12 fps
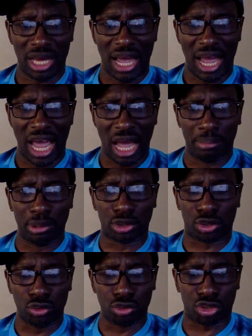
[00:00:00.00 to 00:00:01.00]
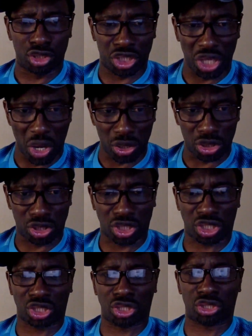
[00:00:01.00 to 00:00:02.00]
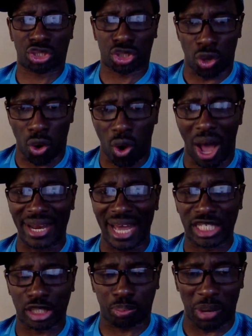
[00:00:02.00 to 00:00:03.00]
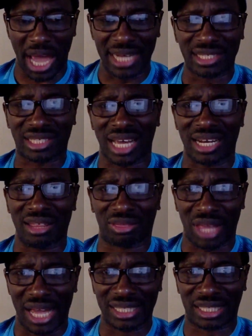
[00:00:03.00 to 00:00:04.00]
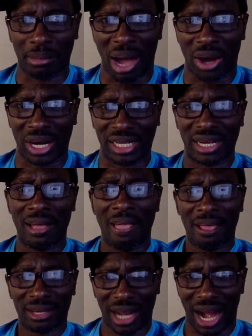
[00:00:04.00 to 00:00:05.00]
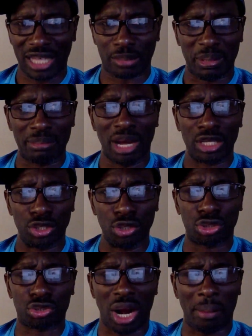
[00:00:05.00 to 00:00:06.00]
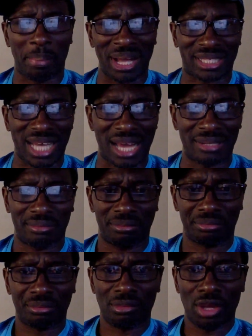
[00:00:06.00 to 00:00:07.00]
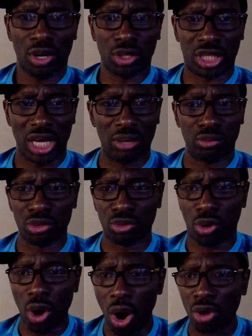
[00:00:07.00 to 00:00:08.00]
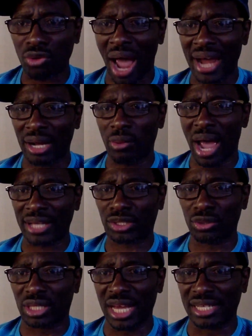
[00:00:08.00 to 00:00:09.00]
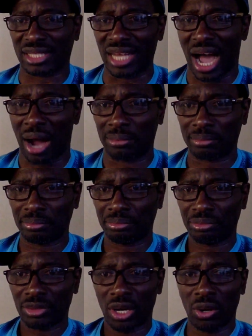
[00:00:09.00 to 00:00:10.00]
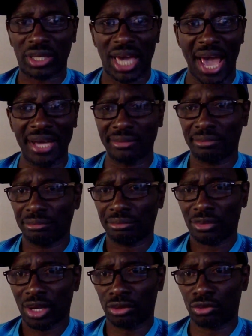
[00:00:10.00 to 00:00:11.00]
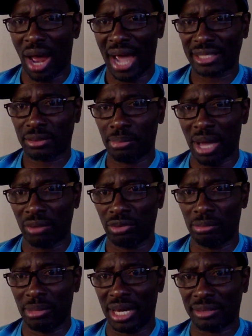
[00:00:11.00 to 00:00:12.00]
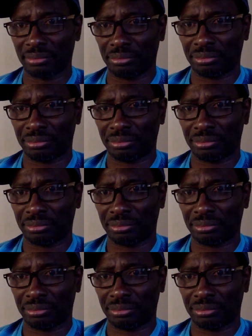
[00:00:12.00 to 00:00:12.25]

able to show and explain certain things about it. That has been my usual pattern. Okay, we'll go right away to this now. Okay, right, bear with me.